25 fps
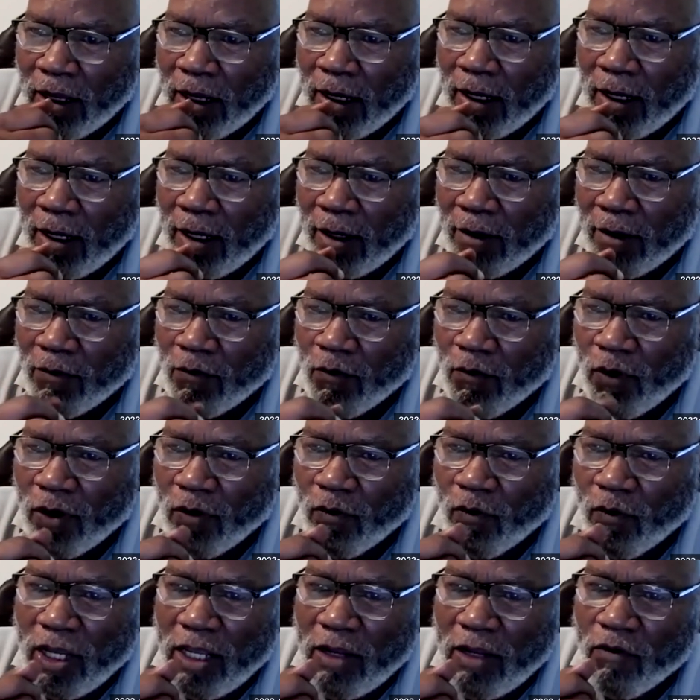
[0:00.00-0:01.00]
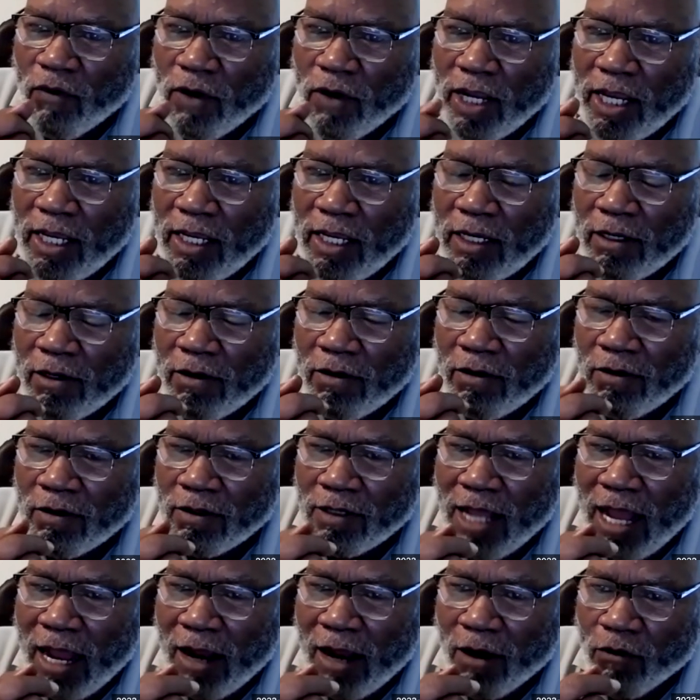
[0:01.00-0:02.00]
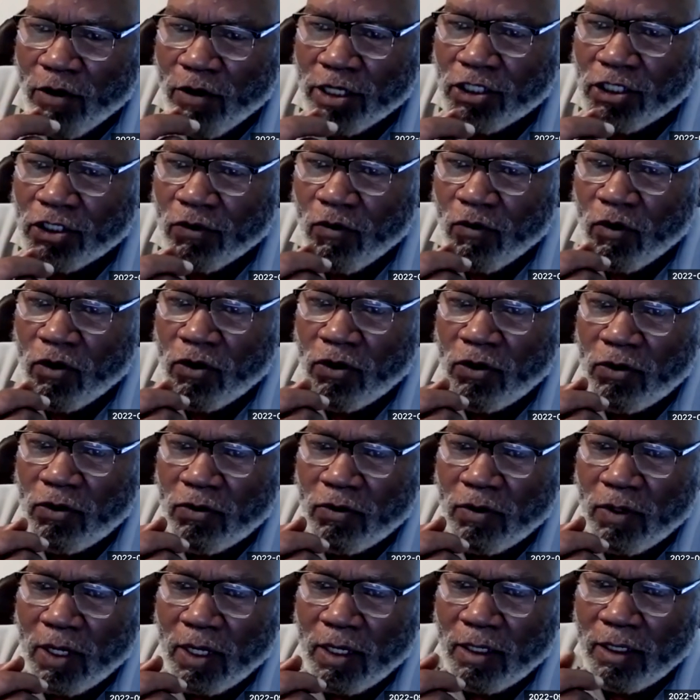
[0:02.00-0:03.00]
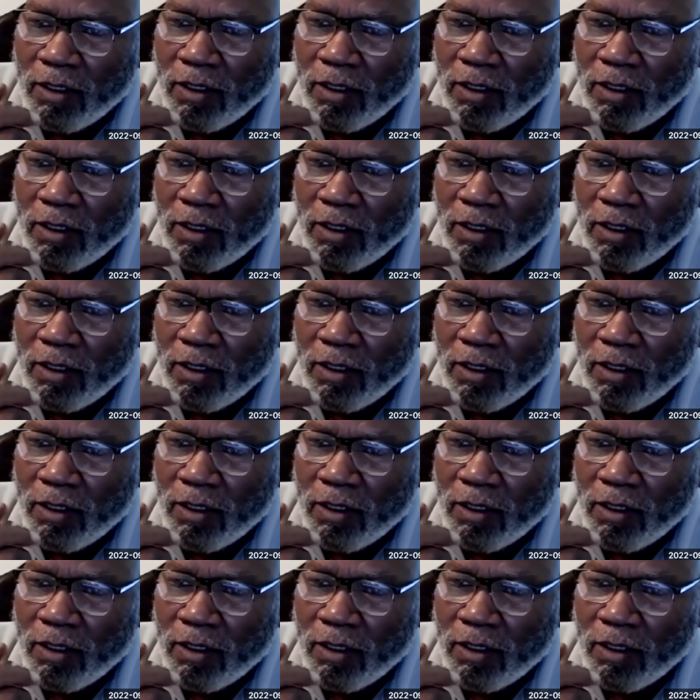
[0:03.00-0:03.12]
when we read our ritual